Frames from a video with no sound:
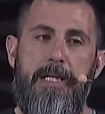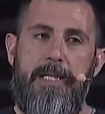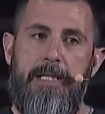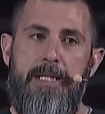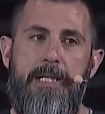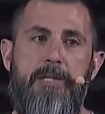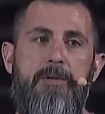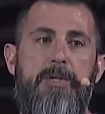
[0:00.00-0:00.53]

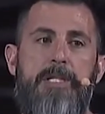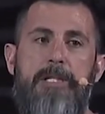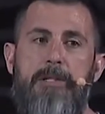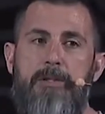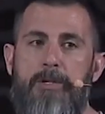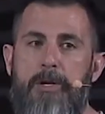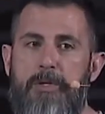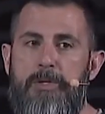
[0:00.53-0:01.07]
continuous
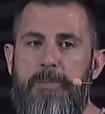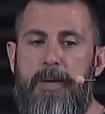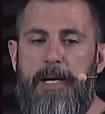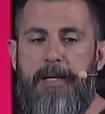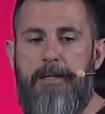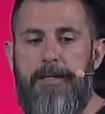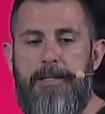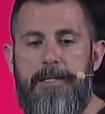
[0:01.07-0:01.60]
glucose
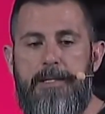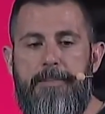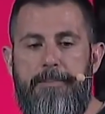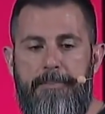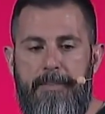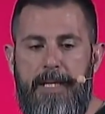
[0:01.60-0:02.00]
monitors.